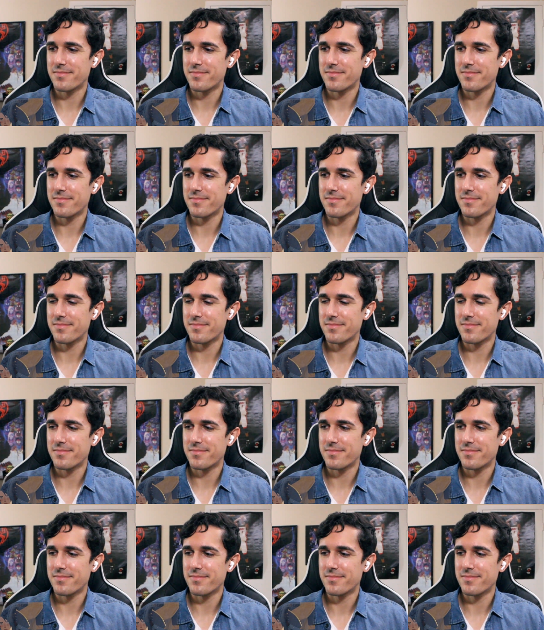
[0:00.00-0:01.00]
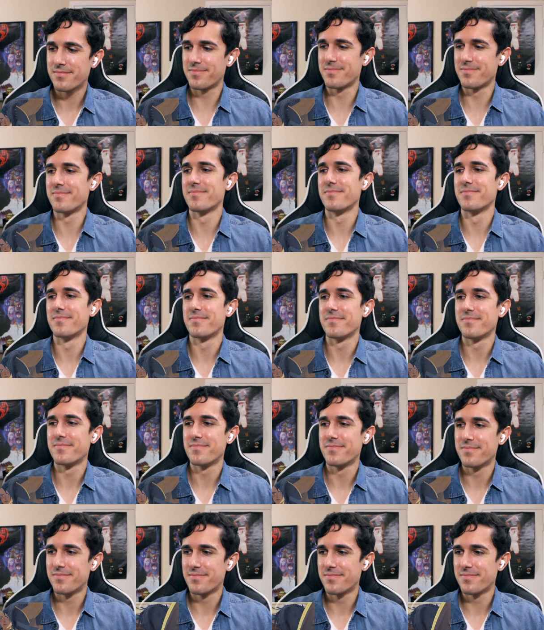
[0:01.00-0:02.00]

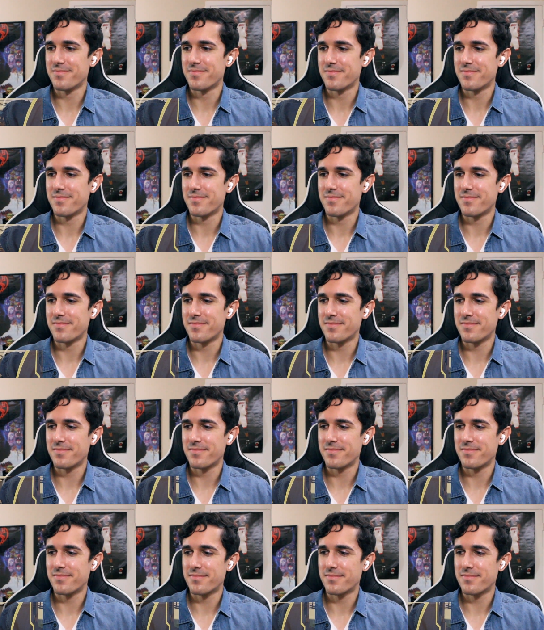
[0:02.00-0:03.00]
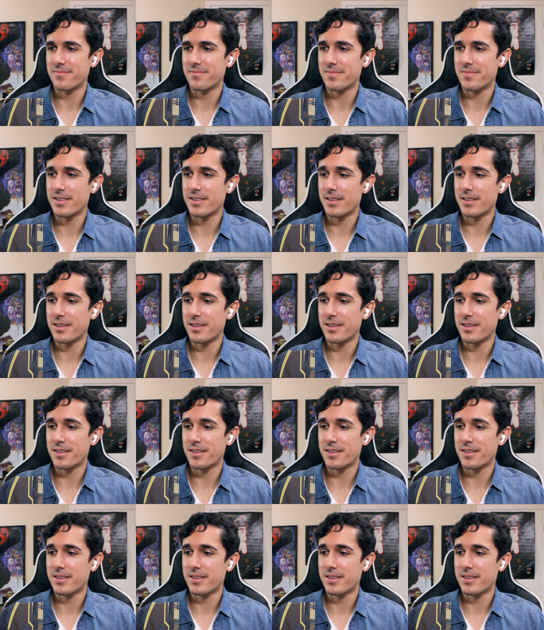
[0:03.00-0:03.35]
No one is speaking in this clip.